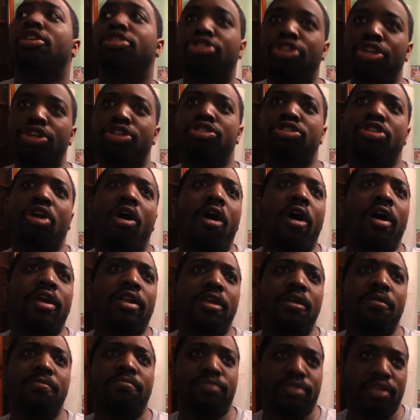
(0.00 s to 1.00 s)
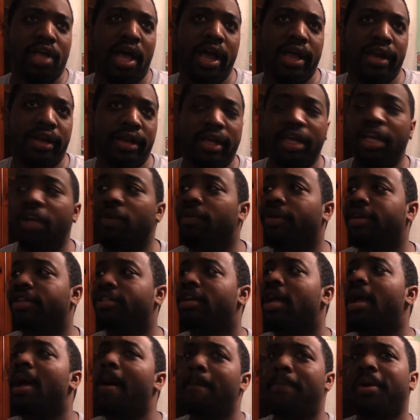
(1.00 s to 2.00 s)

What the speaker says: she taught him sign language.